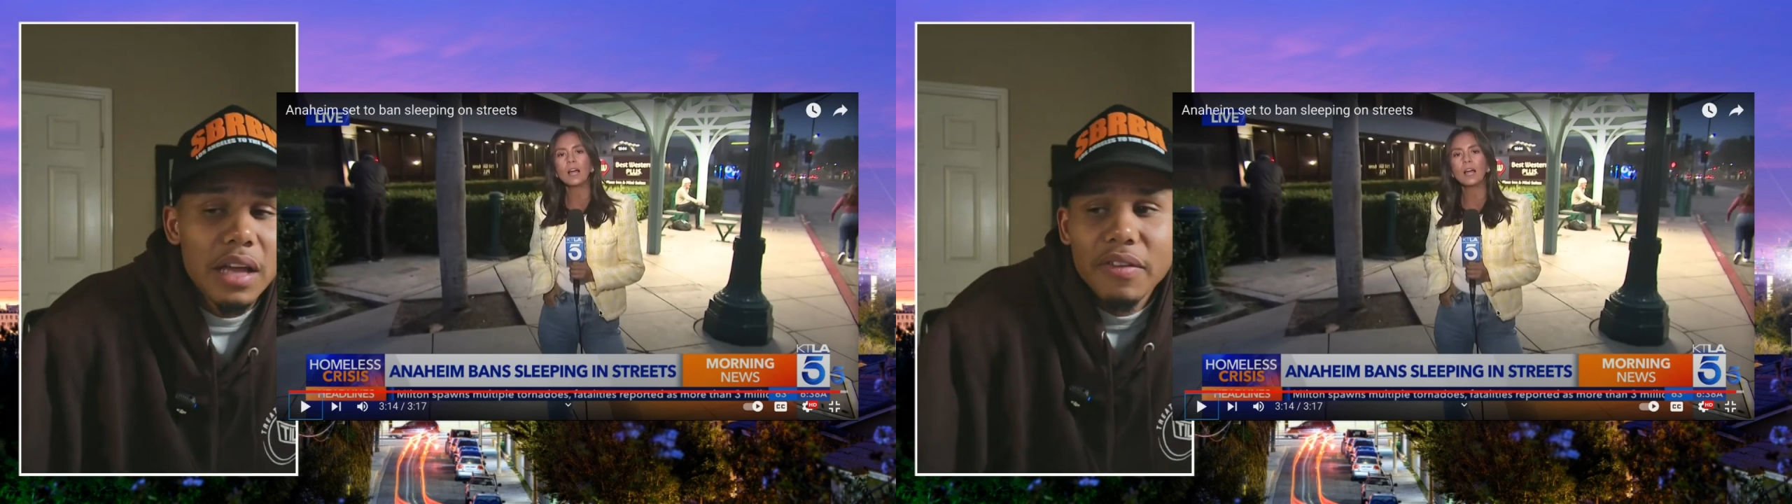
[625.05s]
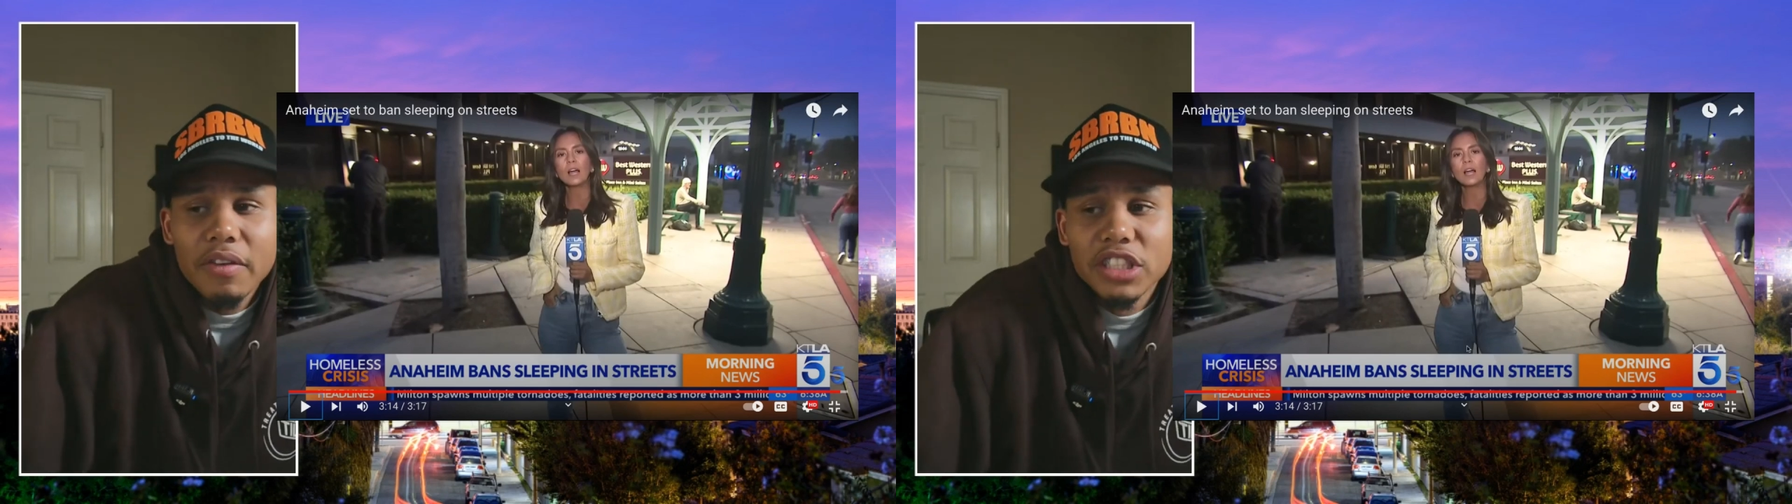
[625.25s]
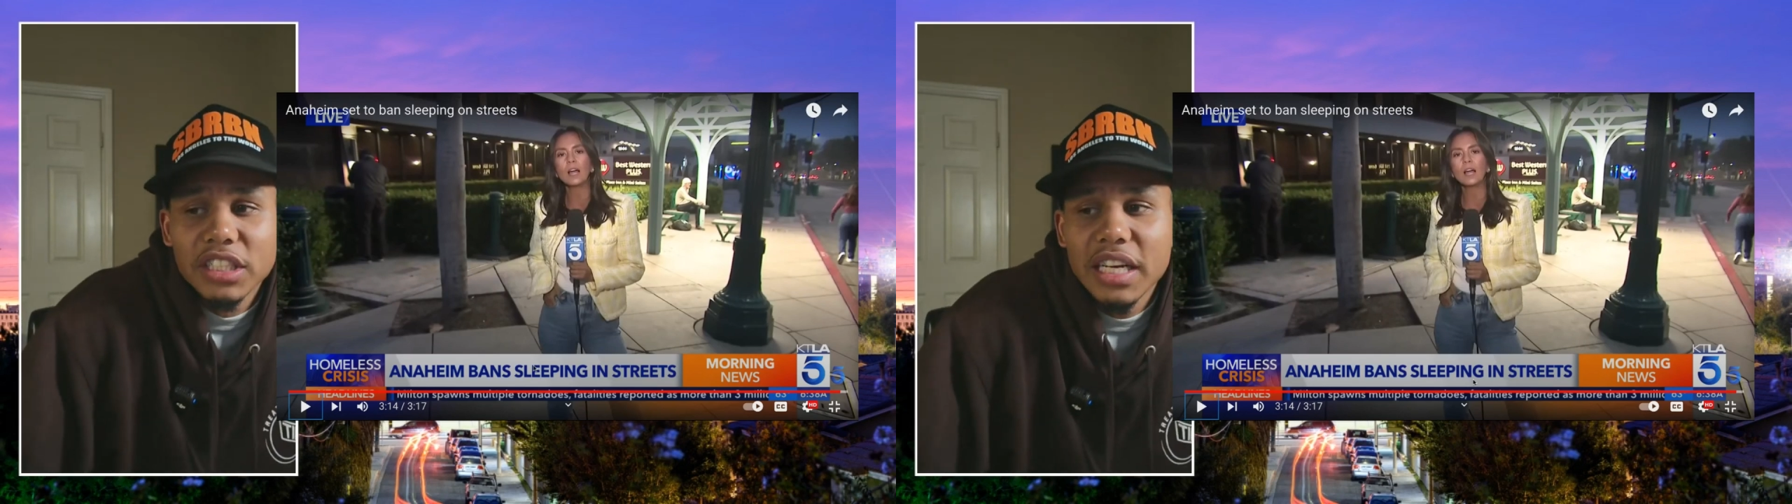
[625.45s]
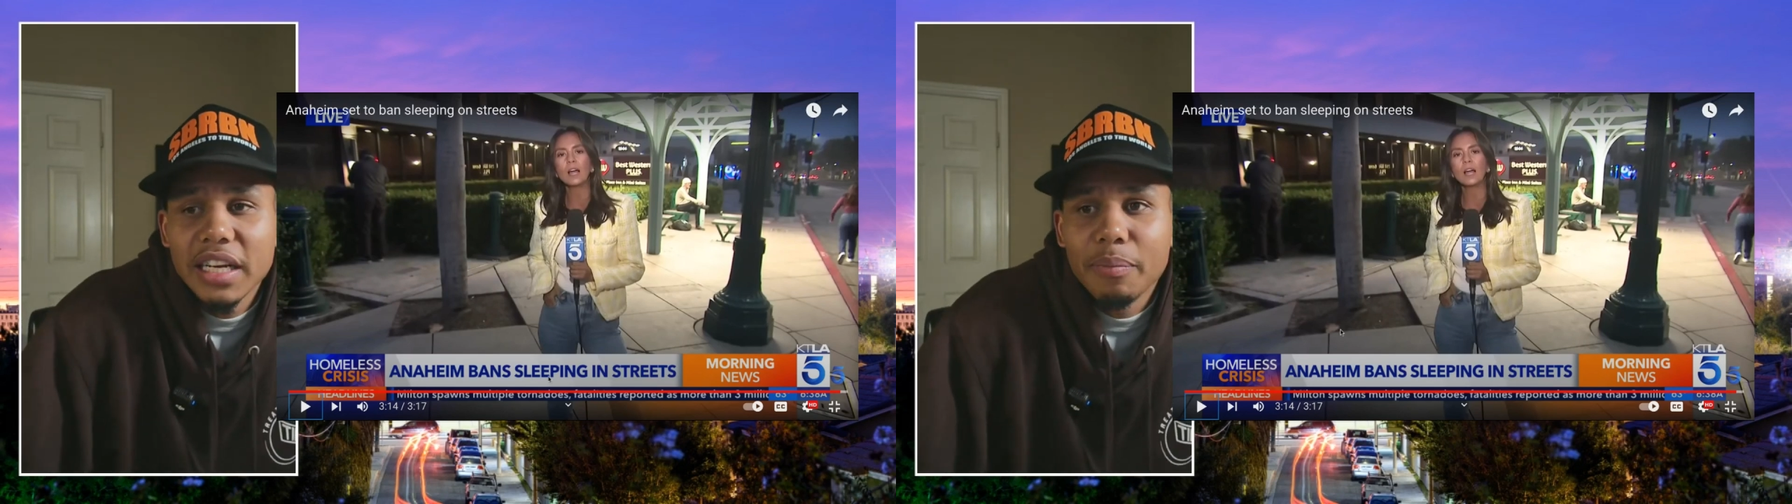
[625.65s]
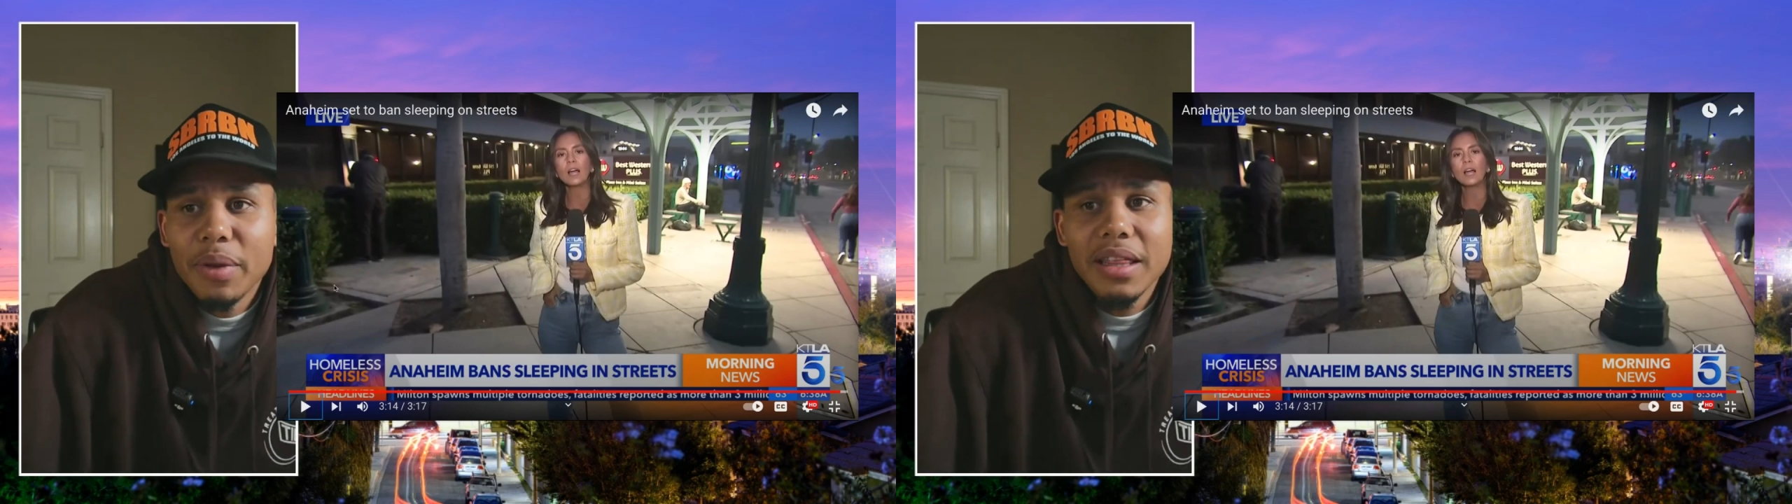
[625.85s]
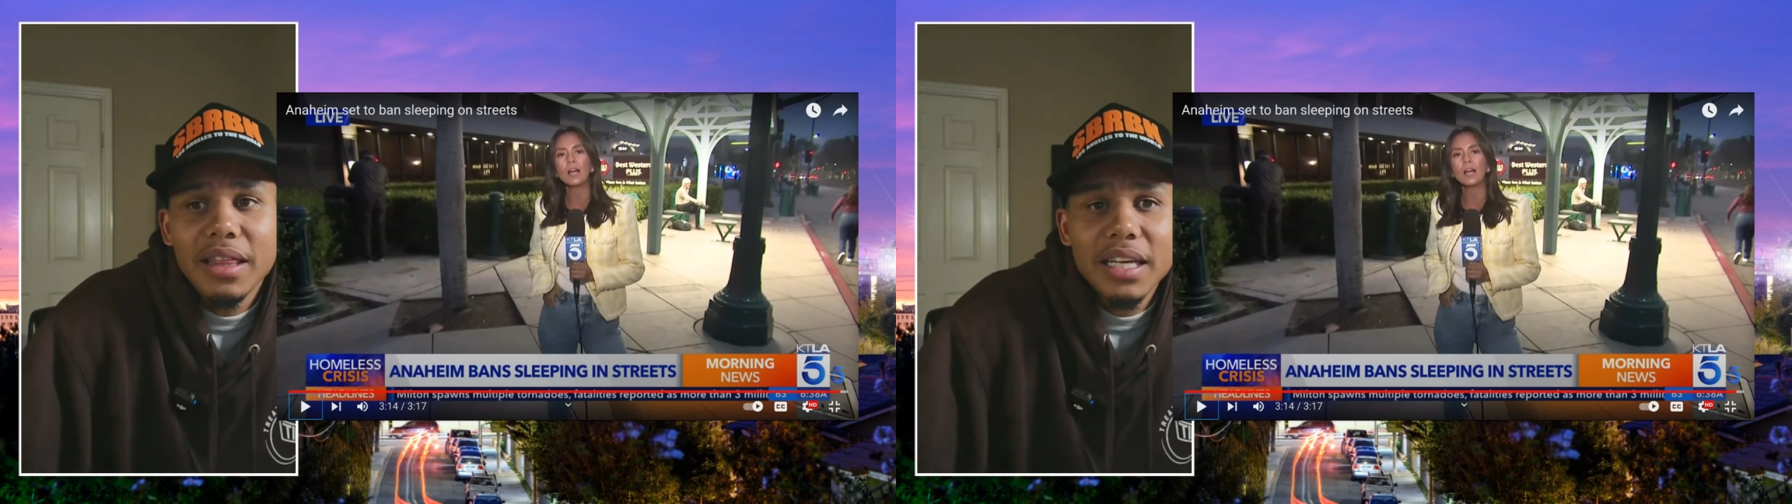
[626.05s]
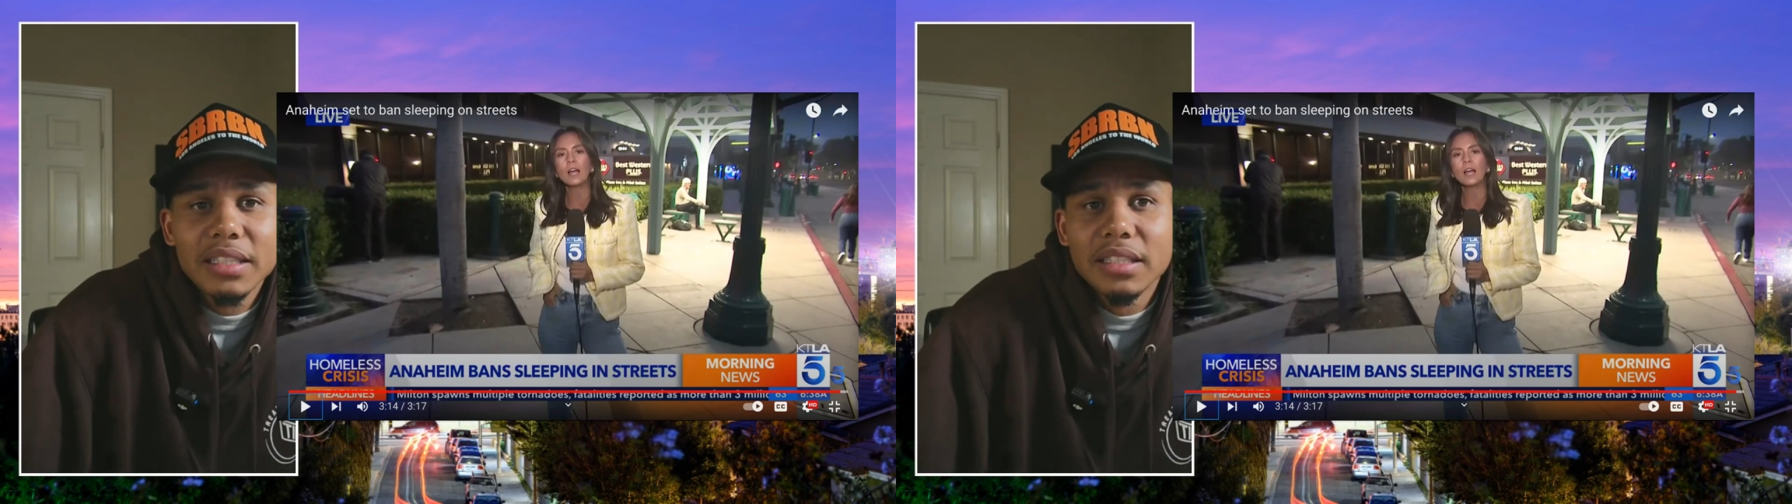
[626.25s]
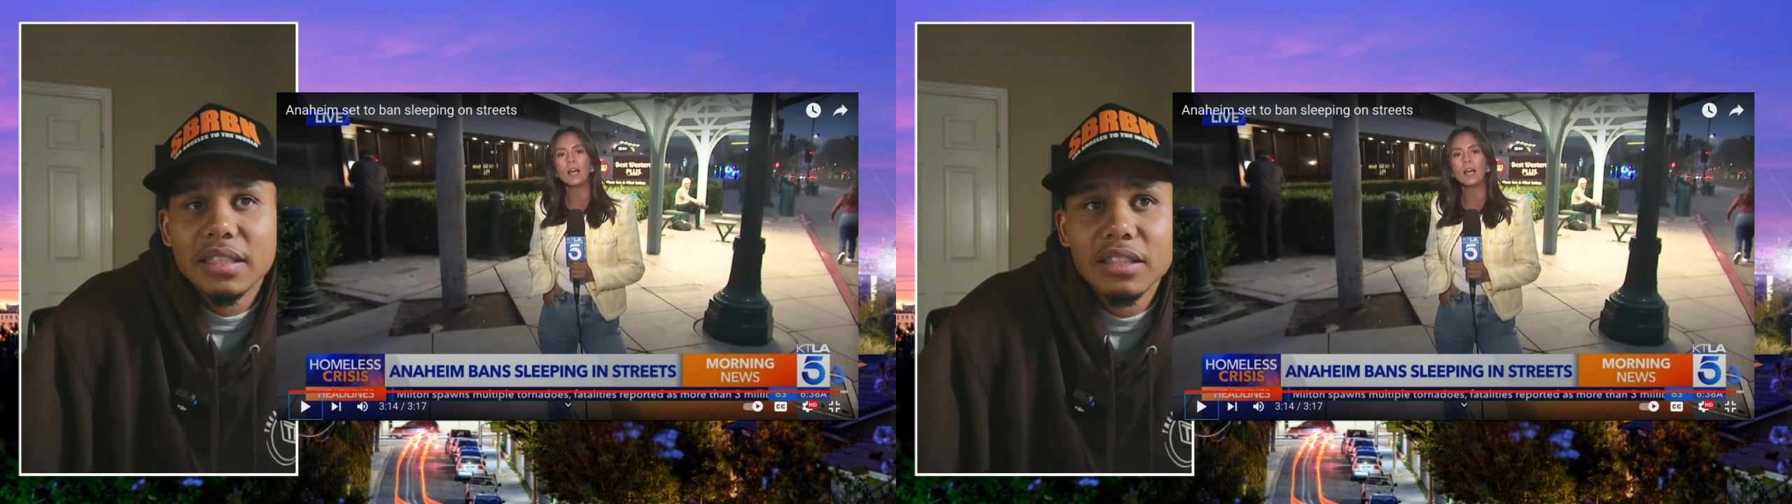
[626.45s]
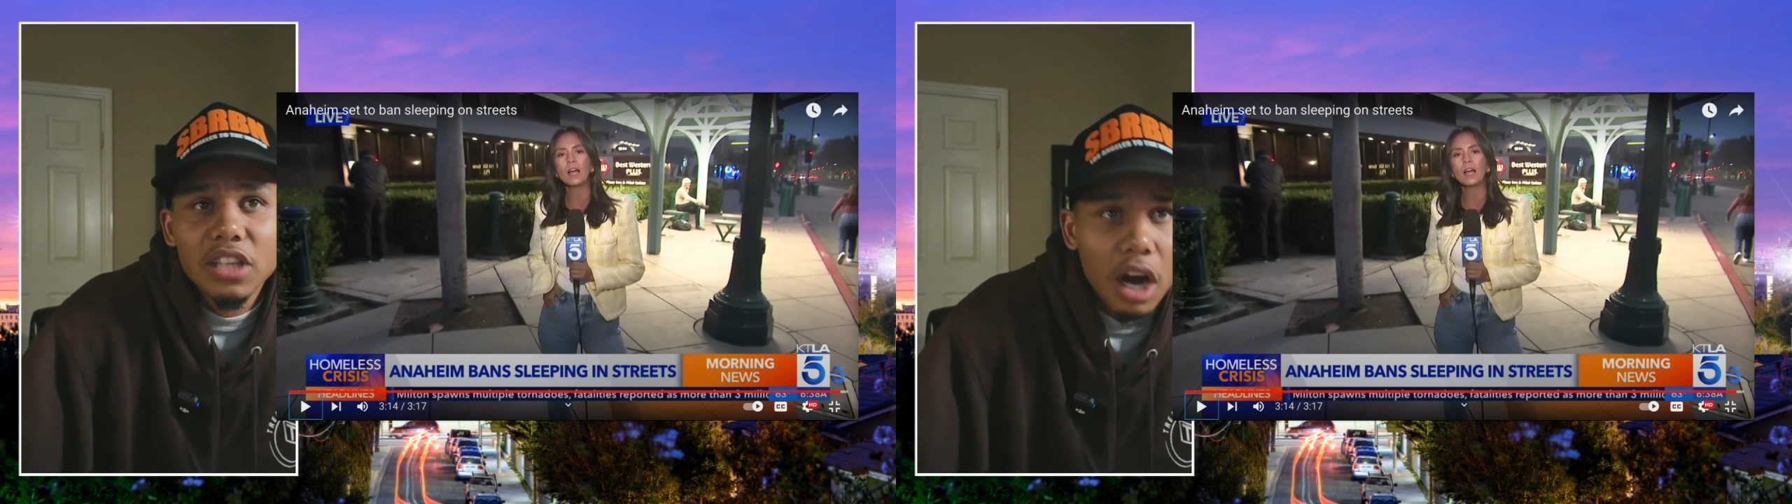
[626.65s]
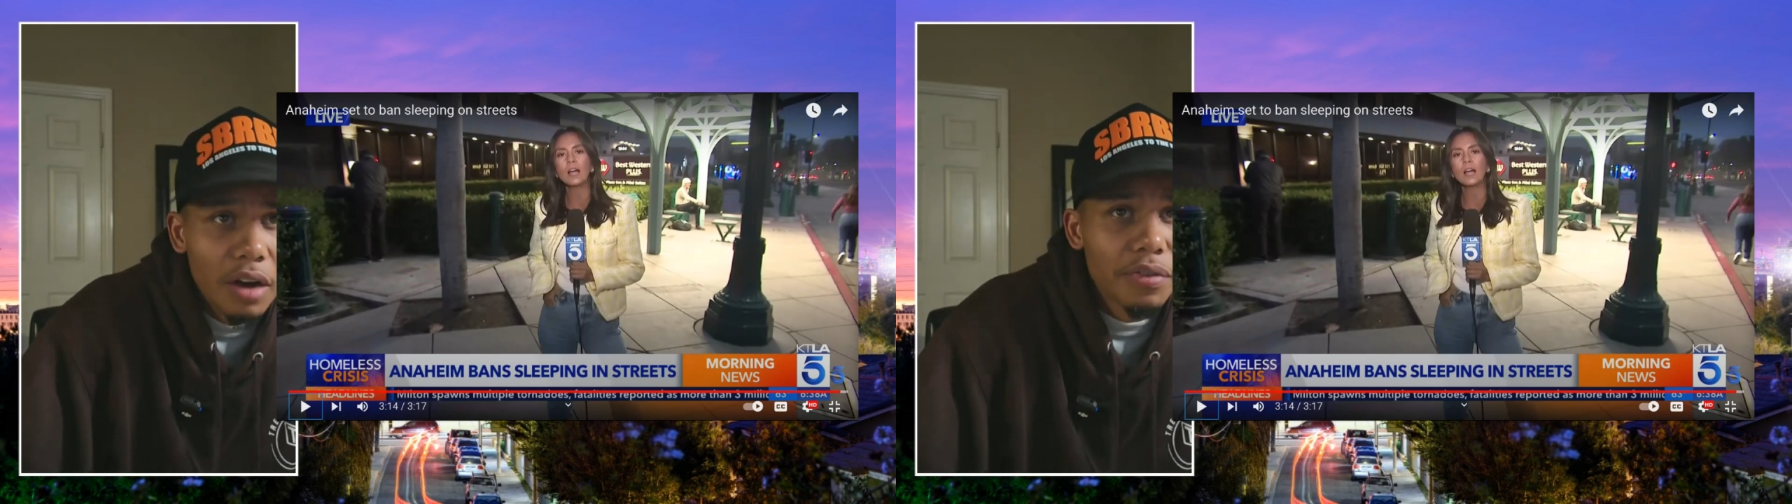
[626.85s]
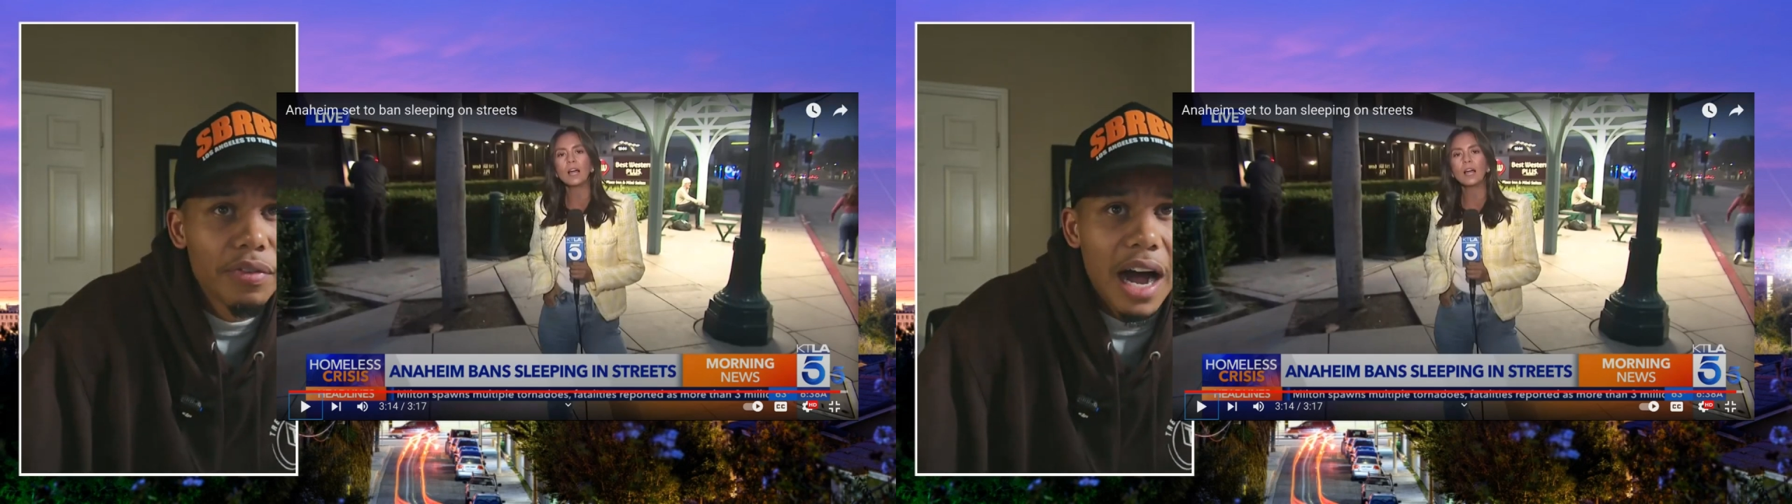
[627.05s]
I've never seen it be this tough.